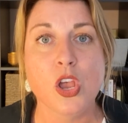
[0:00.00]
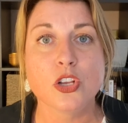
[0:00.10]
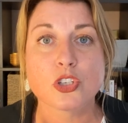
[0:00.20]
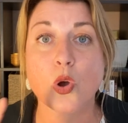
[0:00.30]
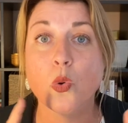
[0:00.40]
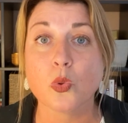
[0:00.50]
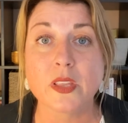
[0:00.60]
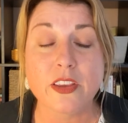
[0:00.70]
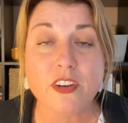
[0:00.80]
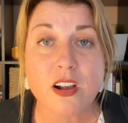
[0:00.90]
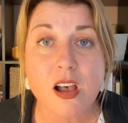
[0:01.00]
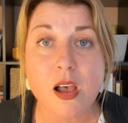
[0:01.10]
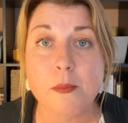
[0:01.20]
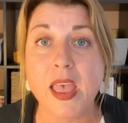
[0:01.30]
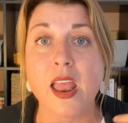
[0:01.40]
So leave a
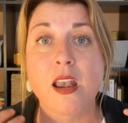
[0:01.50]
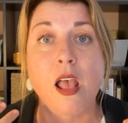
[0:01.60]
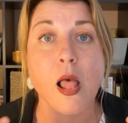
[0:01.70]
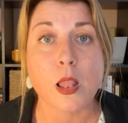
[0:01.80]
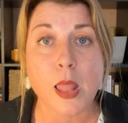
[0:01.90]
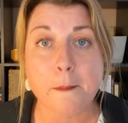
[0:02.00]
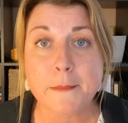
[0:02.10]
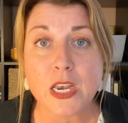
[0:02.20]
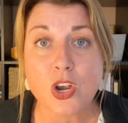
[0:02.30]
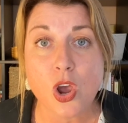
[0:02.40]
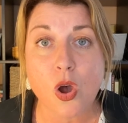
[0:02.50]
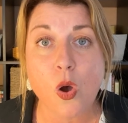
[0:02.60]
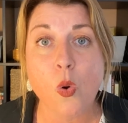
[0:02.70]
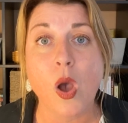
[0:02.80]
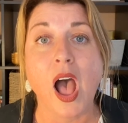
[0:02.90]
comment, let me
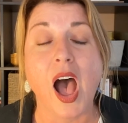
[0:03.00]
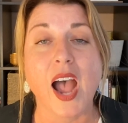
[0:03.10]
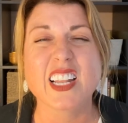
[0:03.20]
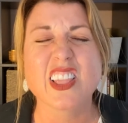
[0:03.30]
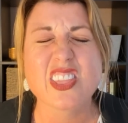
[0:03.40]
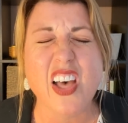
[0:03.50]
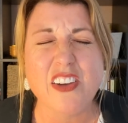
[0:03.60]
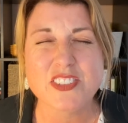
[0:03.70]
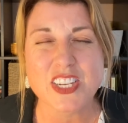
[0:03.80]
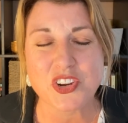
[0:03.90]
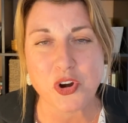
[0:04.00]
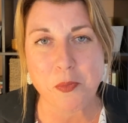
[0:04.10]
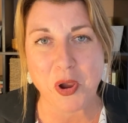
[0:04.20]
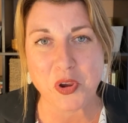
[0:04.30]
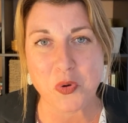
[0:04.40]
know. I'd love to hear
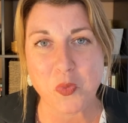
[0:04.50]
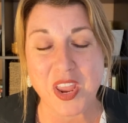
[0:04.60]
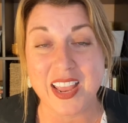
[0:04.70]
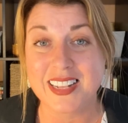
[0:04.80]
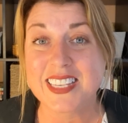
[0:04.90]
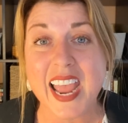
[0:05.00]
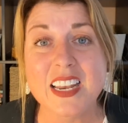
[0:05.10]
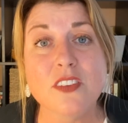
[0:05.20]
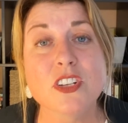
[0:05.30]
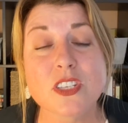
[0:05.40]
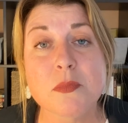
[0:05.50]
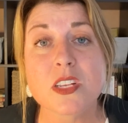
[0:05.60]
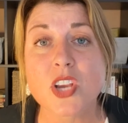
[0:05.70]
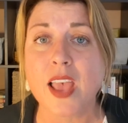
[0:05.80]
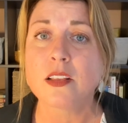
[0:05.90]
about your wins and even some of the
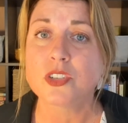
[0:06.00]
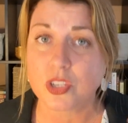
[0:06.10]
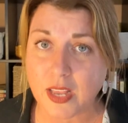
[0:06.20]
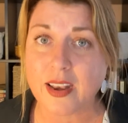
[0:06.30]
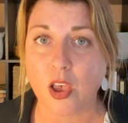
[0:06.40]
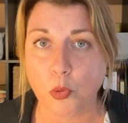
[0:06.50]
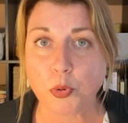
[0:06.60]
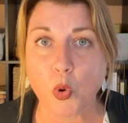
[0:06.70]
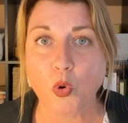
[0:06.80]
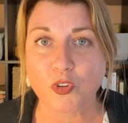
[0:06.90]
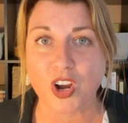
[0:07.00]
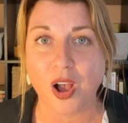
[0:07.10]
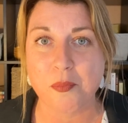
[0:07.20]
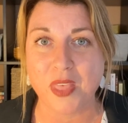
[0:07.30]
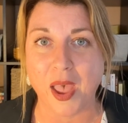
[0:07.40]
challenges and help you
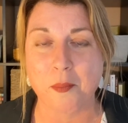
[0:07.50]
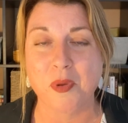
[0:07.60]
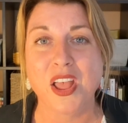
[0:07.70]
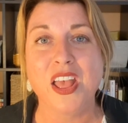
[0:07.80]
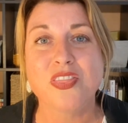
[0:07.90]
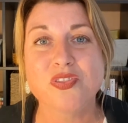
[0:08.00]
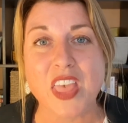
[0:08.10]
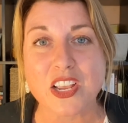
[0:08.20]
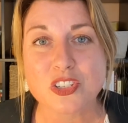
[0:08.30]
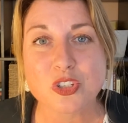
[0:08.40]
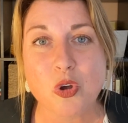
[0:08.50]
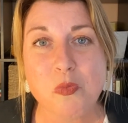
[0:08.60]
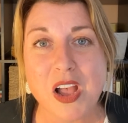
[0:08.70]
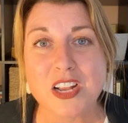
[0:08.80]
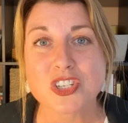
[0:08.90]
overcome them. Thanks so
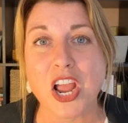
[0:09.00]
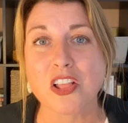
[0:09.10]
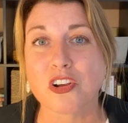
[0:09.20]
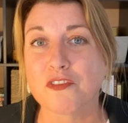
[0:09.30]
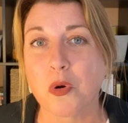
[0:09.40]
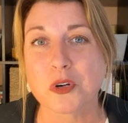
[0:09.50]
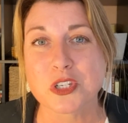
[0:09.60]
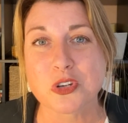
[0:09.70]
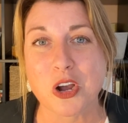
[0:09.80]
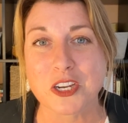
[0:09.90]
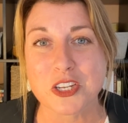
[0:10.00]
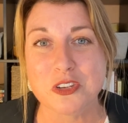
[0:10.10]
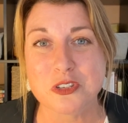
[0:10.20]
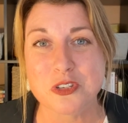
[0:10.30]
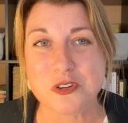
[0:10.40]
much. I look forward to talking to
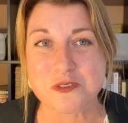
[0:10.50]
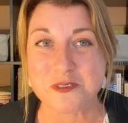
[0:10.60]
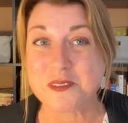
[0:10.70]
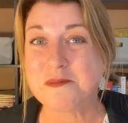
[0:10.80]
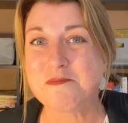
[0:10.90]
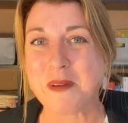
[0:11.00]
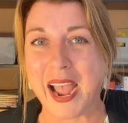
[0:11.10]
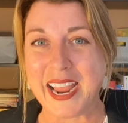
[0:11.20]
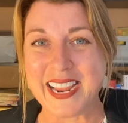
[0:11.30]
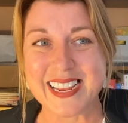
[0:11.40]
you soon. Bye.